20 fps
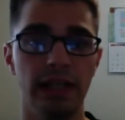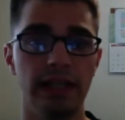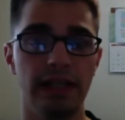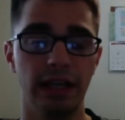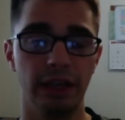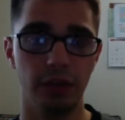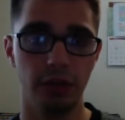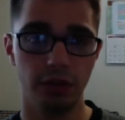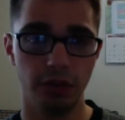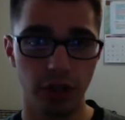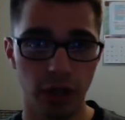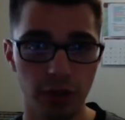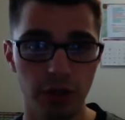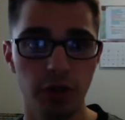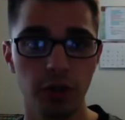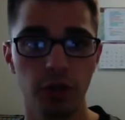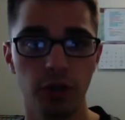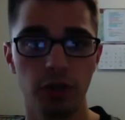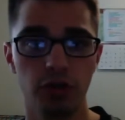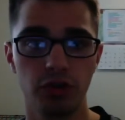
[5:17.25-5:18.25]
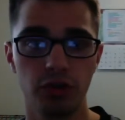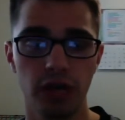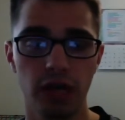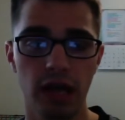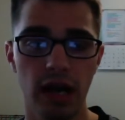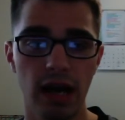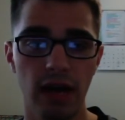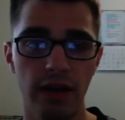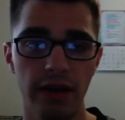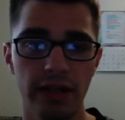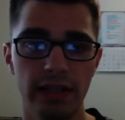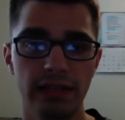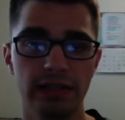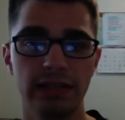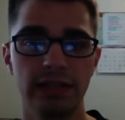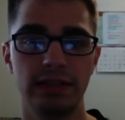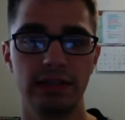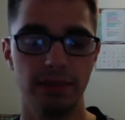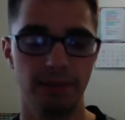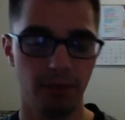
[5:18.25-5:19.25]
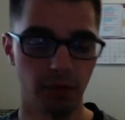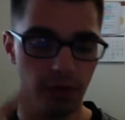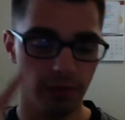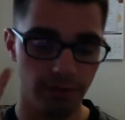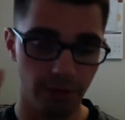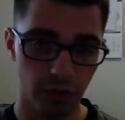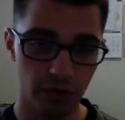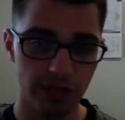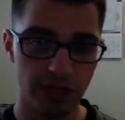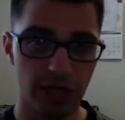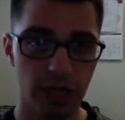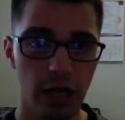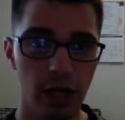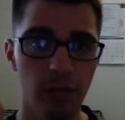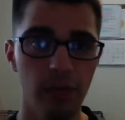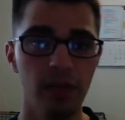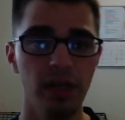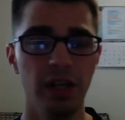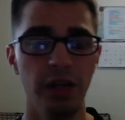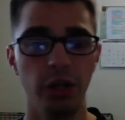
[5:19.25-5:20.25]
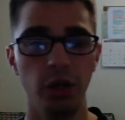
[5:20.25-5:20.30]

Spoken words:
and now you're touching your trigger area for the first time.